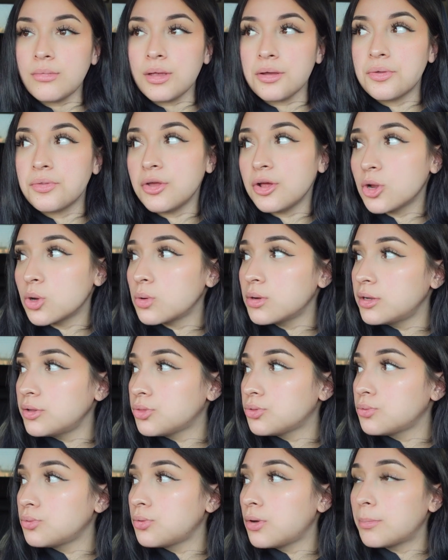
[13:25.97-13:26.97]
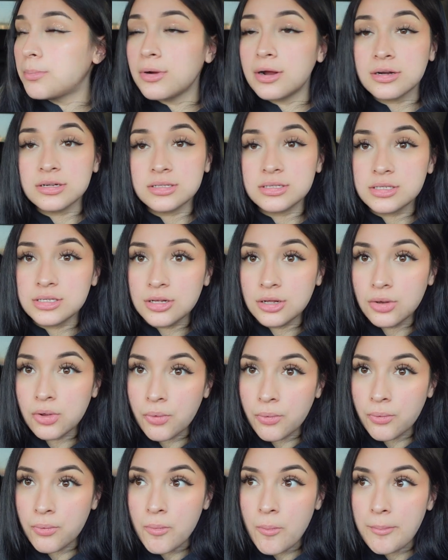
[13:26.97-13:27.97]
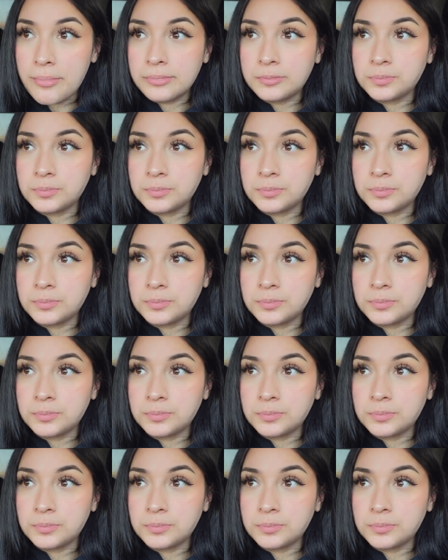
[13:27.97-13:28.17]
that are going through a pregnancy alone,